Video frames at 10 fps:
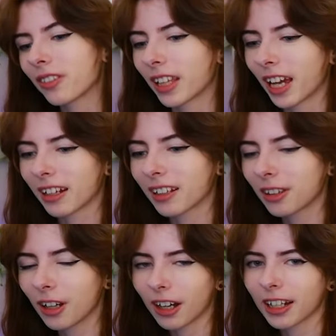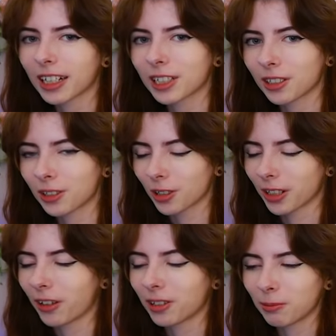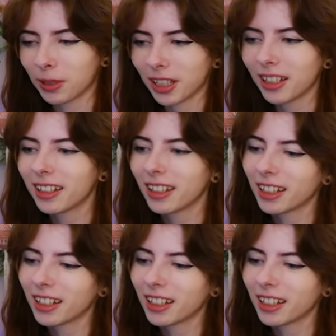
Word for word: that thought actually turned out to be.